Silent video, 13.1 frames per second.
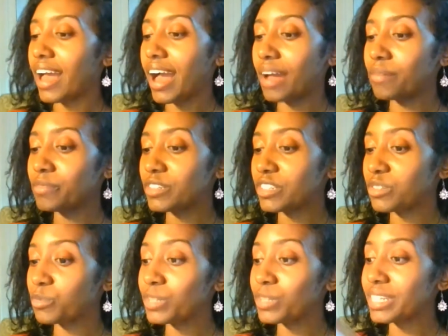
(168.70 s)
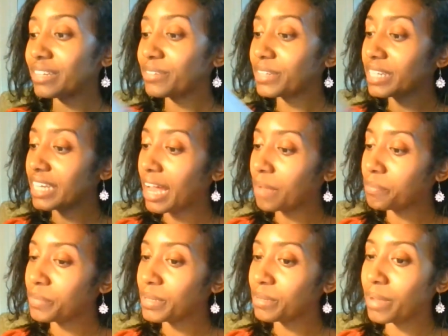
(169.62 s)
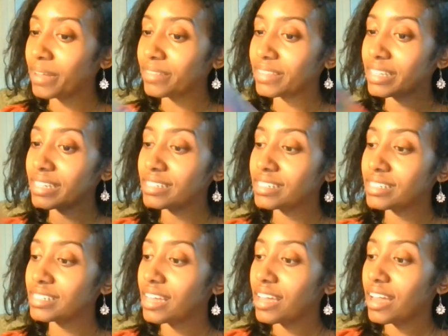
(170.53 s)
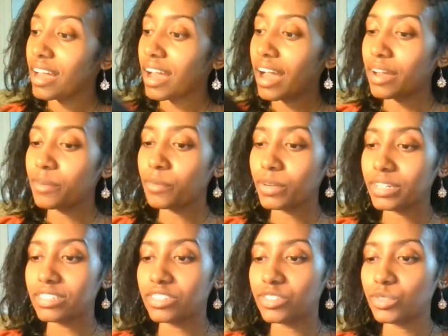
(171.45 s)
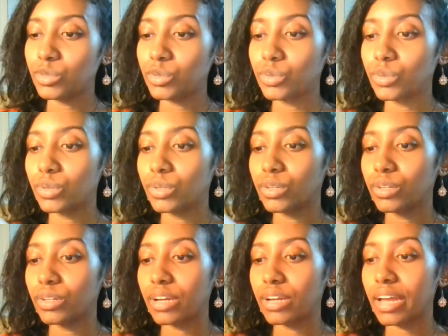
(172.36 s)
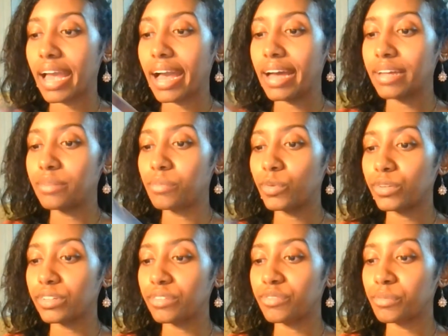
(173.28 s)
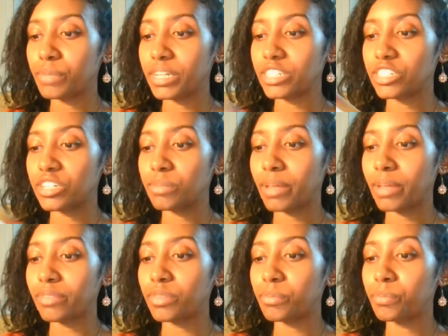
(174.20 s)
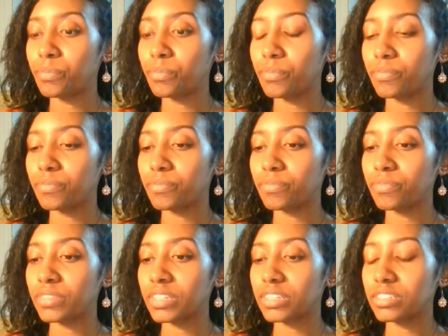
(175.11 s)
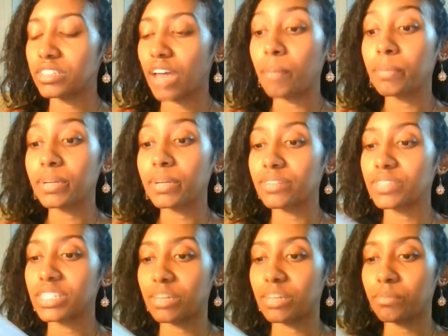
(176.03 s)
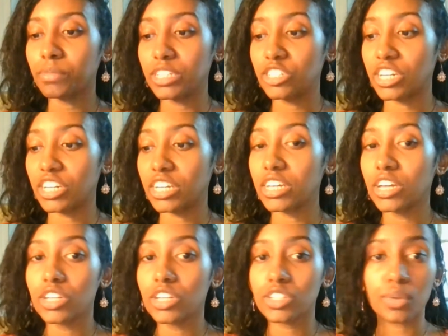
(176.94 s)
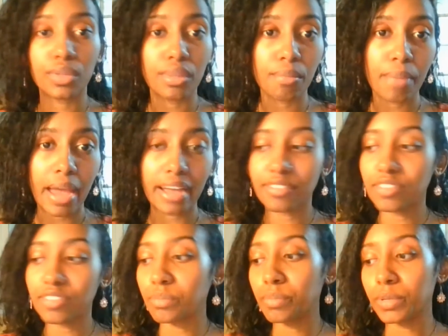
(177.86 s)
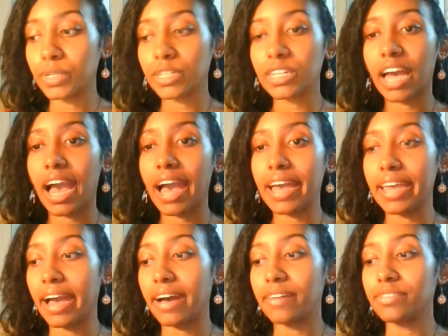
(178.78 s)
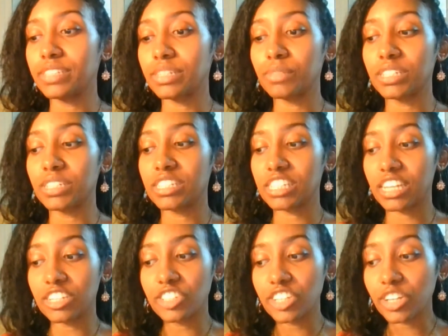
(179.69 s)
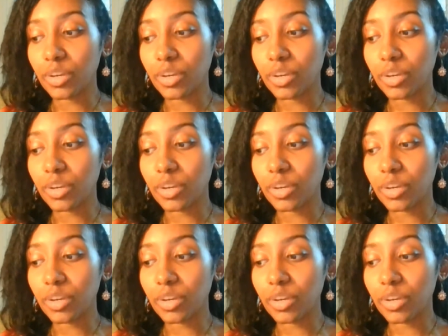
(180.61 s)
I'm just really happy about this. I wanted to add more information about the topic of skin bleaching. So in the back of the book, I have some discussion